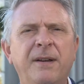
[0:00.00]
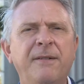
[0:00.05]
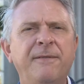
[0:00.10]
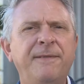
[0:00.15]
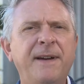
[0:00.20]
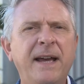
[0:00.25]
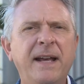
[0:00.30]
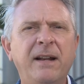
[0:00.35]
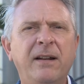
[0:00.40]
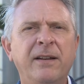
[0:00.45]

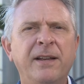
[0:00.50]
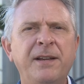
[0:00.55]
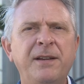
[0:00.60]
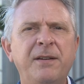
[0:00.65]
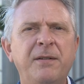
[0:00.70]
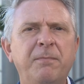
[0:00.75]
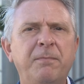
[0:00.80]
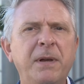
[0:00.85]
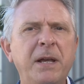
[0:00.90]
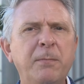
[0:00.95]
Finally,
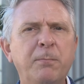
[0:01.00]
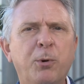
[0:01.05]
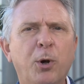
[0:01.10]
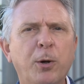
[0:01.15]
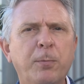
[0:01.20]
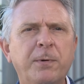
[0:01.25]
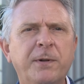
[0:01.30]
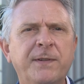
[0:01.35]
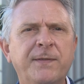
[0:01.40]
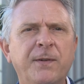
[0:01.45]
being
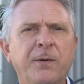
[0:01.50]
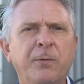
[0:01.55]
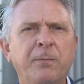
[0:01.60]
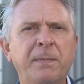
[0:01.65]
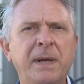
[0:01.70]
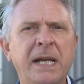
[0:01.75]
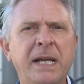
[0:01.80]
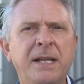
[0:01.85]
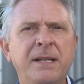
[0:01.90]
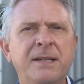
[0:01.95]
purposeful
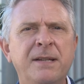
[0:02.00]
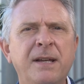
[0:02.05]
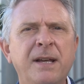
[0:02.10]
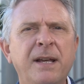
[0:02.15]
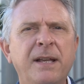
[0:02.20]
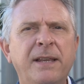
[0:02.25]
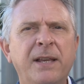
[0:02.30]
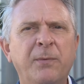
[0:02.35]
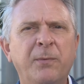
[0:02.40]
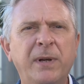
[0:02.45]
means
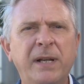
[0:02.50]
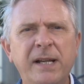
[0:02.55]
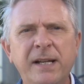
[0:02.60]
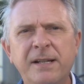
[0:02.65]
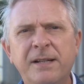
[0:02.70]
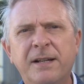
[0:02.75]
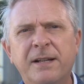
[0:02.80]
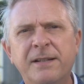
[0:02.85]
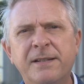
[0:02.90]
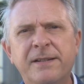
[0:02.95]
that we need
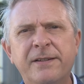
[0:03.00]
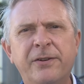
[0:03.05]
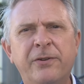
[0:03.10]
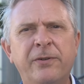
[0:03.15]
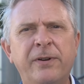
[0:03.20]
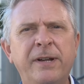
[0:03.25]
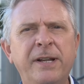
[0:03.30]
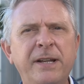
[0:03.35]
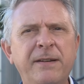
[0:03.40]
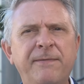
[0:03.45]
to consider
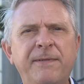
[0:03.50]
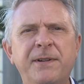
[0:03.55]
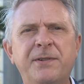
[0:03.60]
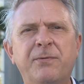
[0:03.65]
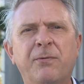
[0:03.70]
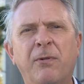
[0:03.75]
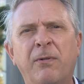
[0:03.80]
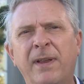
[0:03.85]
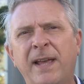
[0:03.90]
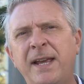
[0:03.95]

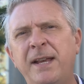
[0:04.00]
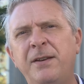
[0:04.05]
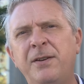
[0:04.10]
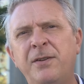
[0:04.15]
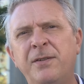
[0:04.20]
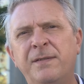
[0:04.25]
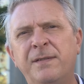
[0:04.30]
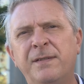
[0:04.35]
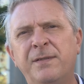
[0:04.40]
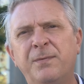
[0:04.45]
individual land
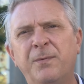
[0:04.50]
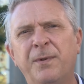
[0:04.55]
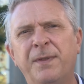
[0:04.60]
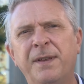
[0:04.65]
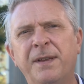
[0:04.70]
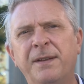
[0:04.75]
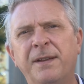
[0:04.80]
uses within